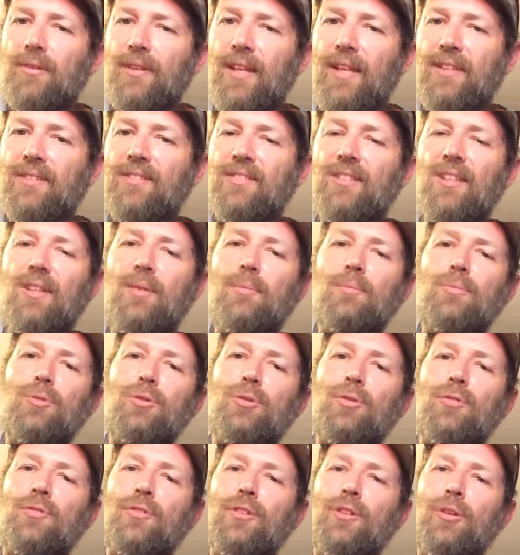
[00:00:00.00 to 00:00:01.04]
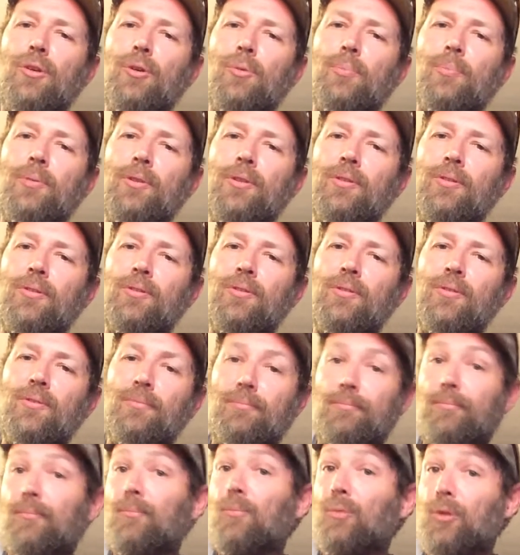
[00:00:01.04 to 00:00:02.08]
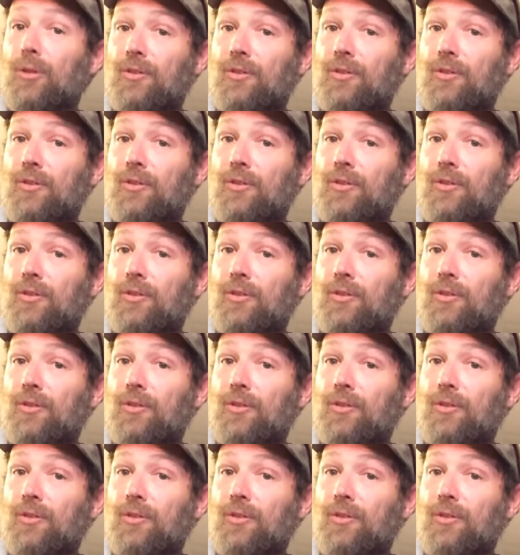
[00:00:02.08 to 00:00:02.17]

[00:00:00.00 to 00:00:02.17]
that same move, the open,